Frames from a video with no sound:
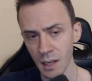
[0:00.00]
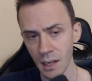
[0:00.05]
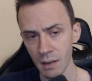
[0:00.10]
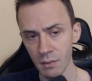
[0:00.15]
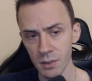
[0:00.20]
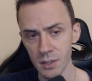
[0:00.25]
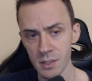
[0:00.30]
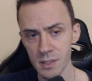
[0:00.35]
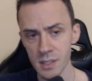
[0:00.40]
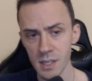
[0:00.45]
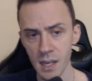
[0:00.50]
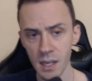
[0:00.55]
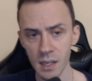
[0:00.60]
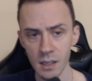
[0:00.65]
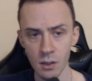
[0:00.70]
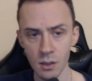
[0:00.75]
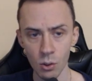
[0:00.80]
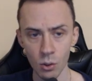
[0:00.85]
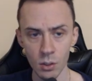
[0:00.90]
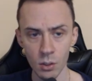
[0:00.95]
every
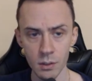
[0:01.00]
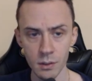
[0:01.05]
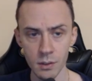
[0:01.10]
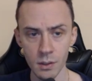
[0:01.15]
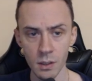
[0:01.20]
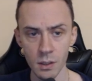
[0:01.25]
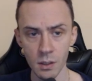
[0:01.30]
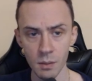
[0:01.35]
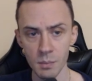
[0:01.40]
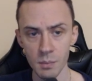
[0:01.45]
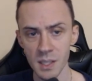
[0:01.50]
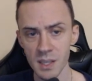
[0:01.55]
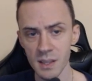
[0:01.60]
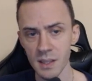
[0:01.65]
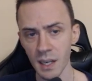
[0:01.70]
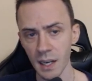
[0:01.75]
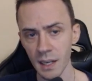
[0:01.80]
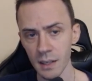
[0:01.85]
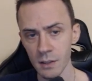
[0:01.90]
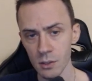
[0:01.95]
day on
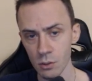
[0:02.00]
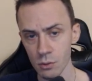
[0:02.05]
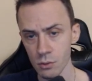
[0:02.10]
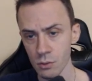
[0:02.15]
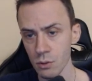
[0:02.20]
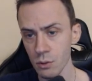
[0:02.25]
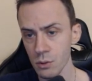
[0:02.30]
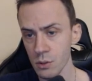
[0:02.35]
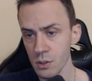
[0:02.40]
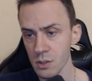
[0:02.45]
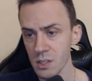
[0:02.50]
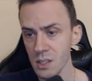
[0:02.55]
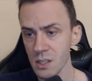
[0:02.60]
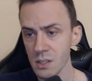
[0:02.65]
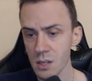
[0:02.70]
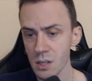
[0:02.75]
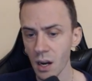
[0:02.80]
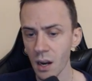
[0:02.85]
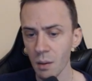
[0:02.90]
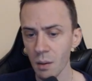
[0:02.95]
midnight on
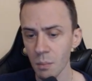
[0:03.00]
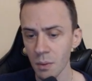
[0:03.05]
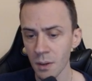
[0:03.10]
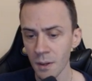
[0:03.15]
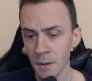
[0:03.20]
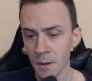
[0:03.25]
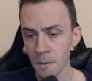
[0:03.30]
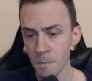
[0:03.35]
UTC time,